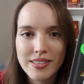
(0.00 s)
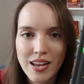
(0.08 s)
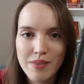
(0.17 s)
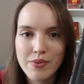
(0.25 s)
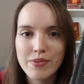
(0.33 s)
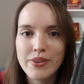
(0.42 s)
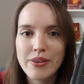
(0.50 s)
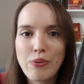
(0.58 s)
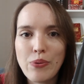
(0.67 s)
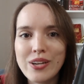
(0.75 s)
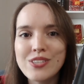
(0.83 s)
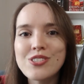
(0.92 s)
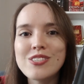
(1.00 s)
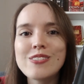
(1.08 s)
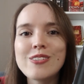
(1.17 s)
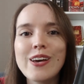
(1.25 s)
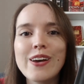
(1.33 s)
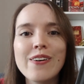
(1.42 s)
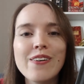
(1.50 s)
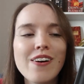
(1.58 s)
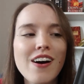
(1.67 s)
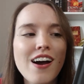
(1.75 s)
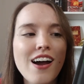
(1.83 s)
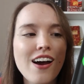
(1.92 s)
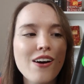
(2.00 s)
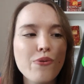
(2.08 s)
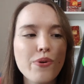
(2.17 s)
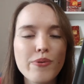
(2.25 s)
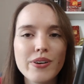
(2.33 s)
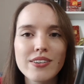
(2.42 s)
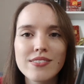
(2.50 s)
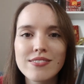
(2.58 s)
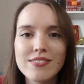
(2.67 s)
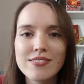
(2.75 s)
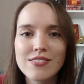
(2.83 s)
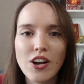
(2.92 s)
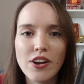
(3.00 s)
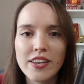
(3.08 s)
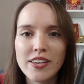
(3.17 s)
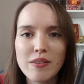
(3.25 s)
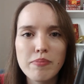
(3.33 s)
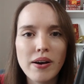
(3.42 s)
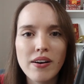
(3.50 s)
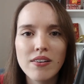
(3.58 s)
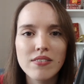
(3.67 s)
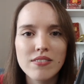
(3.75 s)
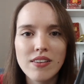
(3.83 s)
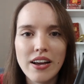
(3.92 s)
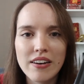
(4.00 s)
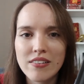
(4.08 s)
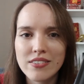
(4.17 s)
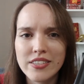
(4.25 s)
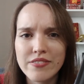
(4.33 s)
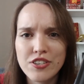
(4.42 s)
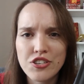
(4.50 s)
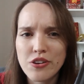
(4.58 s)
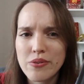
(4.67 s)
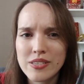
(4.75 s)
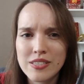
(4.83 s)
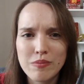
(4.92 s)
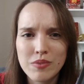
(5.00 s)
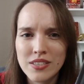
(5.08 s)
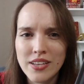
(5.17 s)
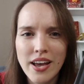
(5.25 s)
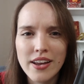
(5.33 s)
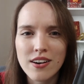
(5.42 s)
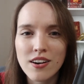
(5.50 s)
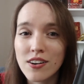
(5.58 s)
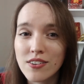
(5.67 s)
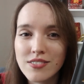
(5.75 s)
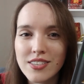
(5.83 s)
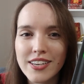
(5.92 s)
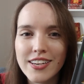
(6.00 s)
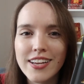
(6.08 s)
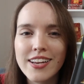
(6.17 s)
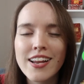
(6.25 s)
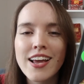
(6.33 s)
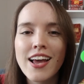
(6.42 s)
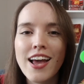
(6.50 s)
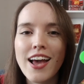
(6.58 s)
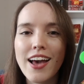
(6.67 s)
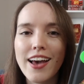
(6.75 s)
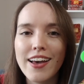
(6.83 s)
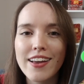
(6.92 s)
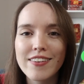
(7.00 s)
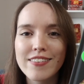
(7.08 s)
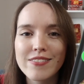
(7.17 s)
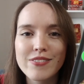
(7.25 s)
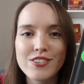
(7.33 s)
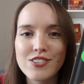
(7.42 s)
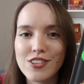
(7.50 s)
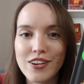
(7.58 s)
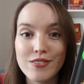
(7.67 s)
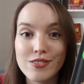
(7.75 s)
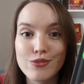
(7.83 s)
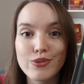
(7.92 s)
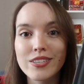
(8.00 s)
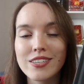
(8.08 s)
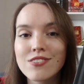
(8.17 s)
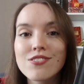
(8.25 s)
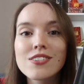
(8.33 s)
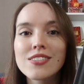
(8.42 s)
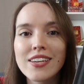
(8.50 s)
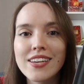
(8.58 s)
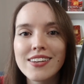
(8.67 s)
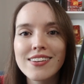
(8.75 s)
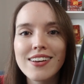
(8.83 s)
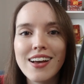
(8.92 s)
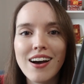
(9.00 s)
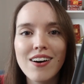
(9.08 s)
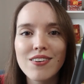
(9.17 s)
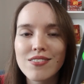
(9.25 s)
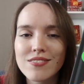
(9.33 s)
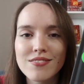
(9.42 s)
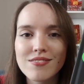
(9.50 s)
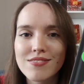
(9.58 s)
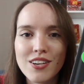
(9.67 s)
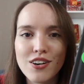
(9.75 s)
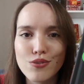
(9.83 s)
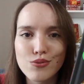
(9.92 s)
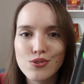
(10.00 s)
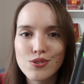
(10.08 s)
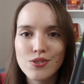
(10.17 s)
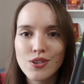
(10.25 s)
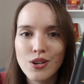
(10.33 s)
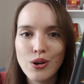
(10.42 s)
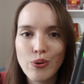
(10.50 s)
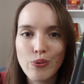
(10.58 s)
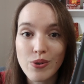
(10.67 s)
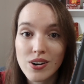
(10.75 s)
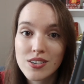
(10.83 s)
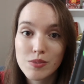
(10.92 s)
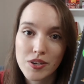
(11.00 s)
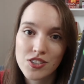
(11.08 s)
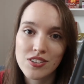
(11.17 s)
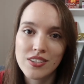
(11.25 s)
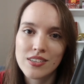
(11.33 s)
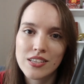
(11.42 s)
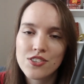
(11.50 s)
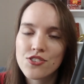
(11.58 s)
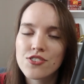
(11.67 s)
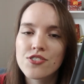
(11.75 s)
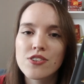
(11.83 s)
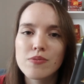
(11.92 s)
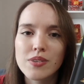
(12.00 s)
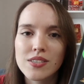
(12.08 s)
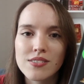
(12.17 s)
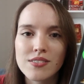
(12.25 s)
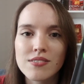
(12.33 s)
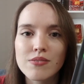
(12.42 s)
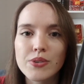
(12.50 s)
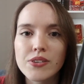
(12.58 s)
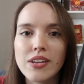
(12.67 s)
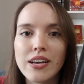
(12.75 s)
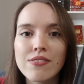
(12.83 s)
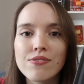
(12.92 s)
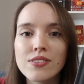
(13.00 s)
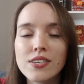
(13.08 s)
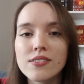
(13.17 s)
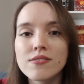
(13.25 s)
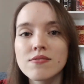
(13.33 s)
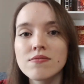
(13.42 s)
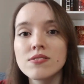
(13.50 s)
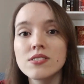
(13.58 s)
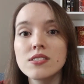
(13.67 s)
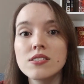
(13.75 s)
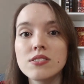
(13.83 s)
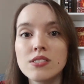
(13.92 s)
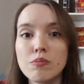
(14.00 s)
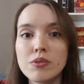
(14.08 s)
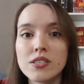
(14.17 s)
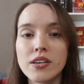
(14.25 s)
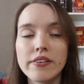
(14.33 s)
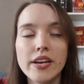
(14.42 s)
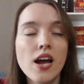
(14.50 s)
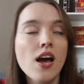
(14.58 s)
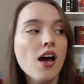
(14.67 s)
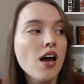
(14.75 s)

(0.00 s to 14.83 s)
the time when we went to the sale, we were talking about, I don't know, a TV show or something that had a cult in it, and we just thought it was really interesting how cults work, especially in literature, because in real life they're simply scary.